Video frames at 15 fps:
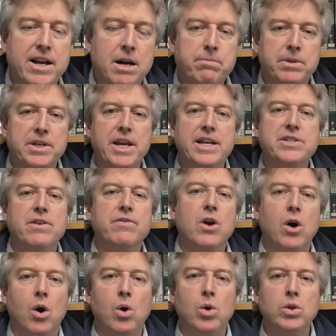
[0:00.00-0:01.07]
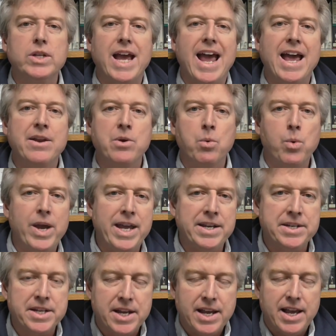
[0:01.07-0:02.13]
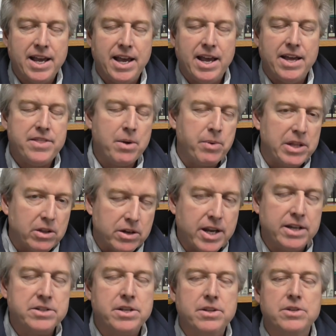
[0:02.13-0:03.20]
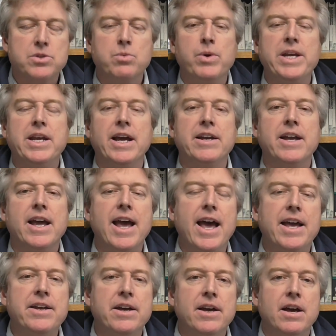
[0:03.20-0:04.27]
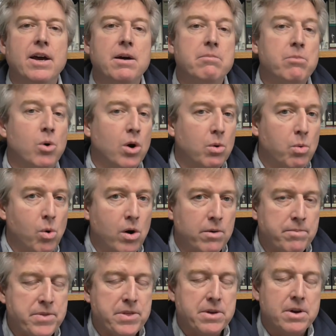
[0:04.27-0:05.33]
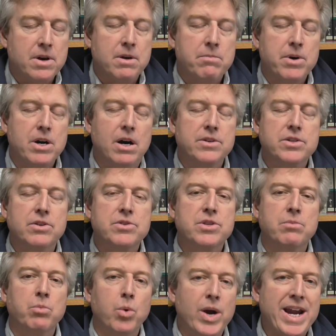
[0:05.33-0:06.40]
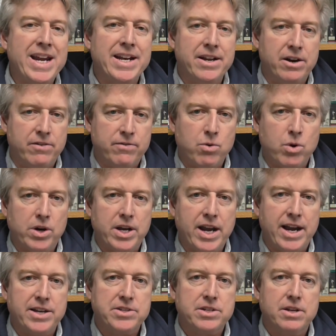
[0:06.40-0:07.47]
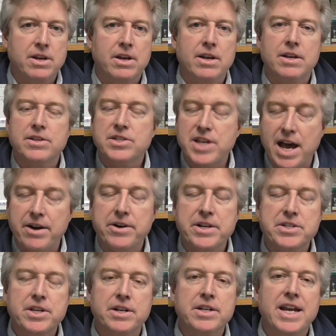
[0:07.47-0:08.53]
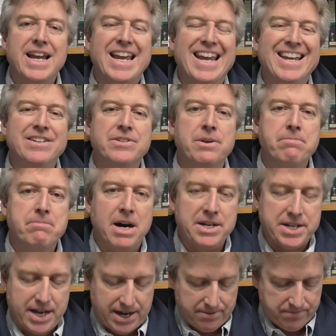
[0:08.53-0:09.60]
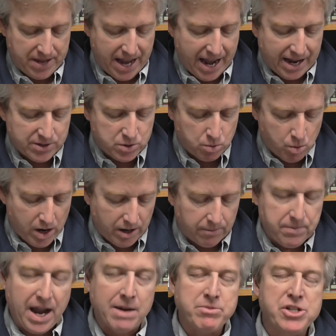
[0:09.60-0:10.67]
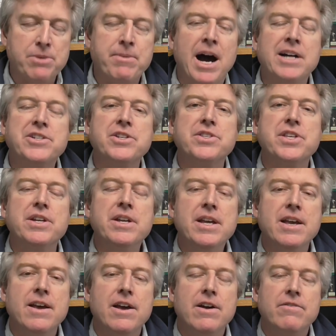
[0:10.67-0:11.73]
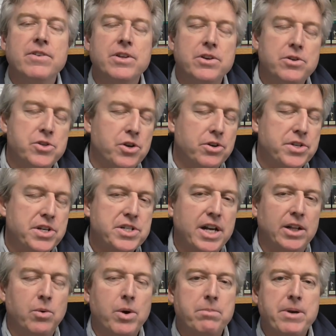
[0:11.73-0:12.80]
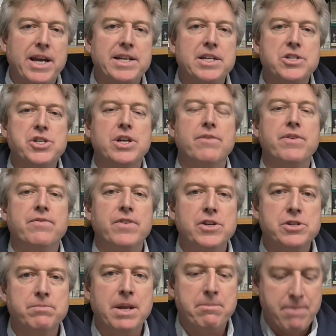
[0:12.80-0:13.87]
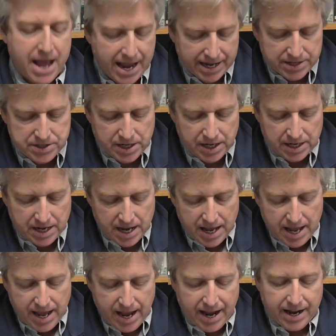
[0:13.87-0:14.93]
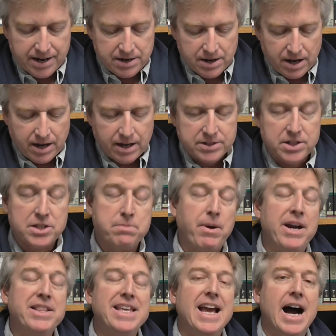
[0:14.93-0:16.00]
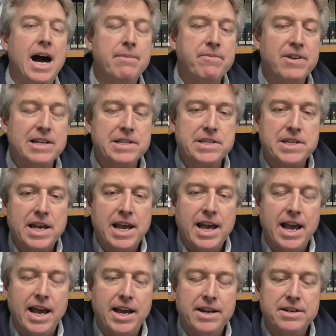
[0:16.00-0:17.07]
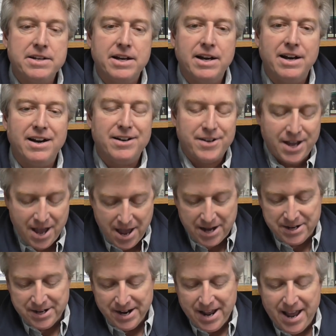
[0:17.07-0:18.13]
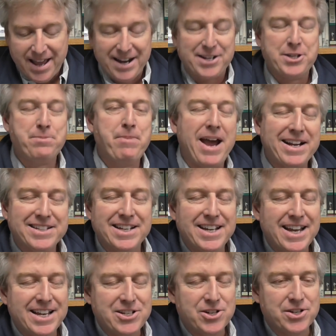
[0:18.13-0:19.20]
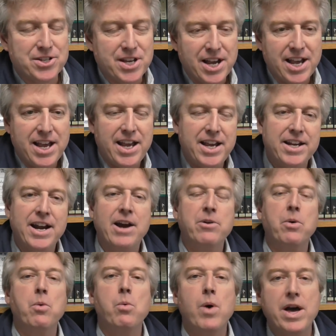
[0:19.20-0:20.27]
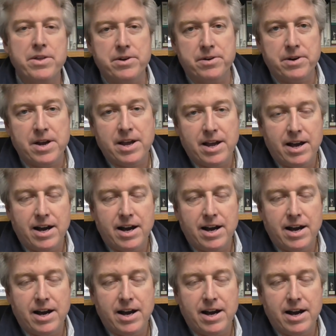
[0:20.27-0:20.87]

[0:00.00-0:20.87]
a couple of days of cold and wind. And then we look into this weekend ahead. More warmth, but also some rain in our forecast Saturday, Sunday into Monday as well. I'm Jim Hutchinson for the New Jersey Delaware Bay edition of the Fisherman magazine. And despite the obvious and expected hitches in our weather